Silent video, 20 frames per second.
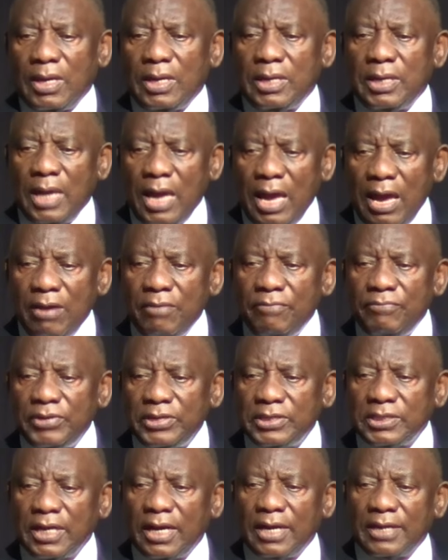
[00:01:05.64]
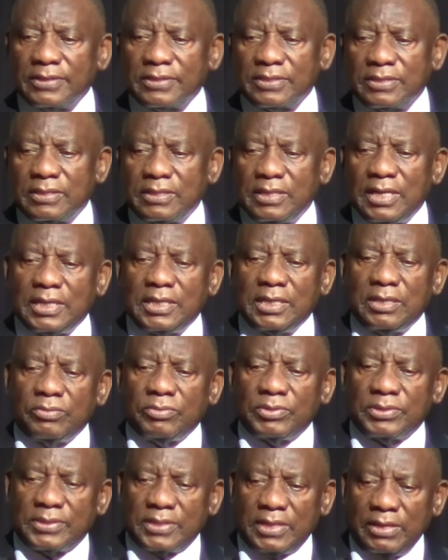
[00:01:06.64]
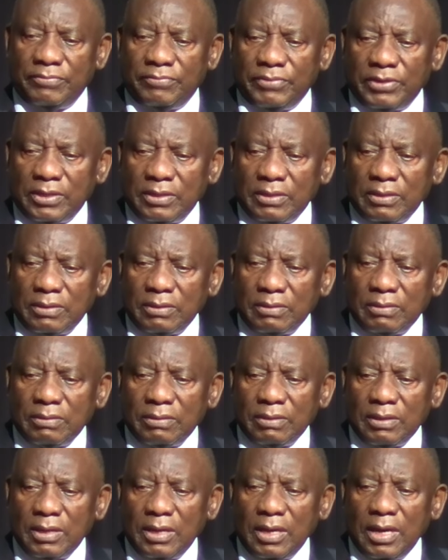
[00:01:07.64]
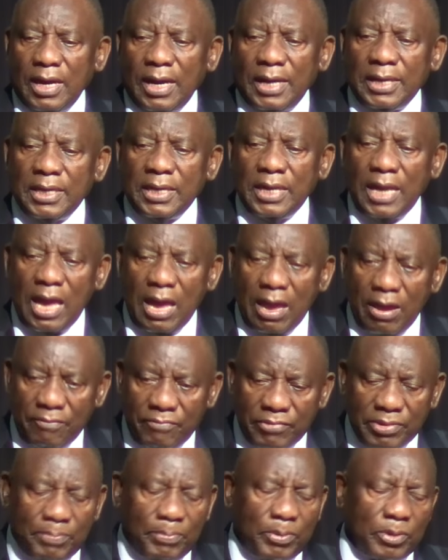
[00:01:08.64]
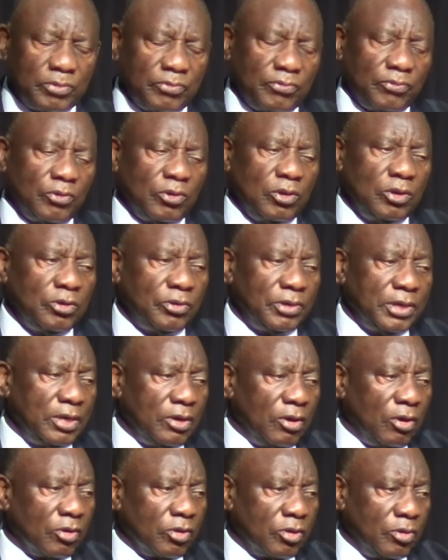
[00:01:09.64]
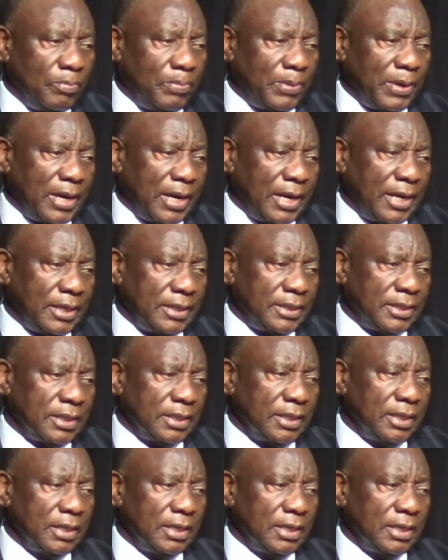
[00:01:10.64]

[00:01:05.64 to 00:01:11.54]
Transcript: In every task that he was given and in every portfolio he occupied,